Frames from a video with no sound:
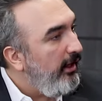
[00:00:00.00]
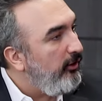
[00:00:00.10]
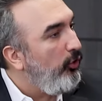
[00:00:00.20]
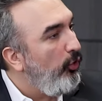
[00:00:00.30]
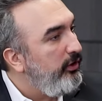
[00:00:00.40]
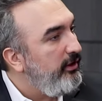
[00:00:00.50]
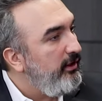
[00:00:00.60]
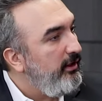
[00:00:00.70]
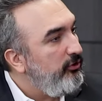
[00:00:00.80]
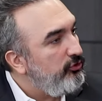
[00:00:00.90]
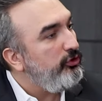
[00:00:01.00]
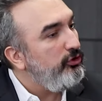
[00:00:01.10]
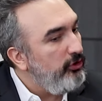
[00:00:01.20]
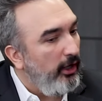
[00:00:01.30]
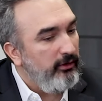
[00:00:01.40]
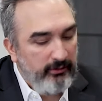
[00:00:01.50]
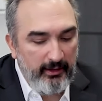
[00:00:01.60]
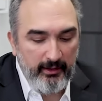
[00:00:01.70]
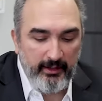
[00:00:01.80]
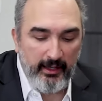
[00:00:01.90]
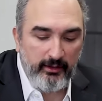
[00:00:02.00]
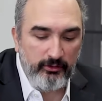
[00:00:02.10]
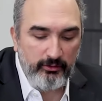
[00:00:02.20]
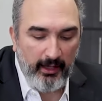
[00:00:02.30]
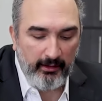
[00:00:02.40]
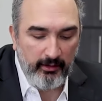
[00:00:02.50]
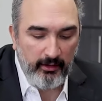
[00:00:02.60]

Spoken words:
accordingly, so you're not really getting to that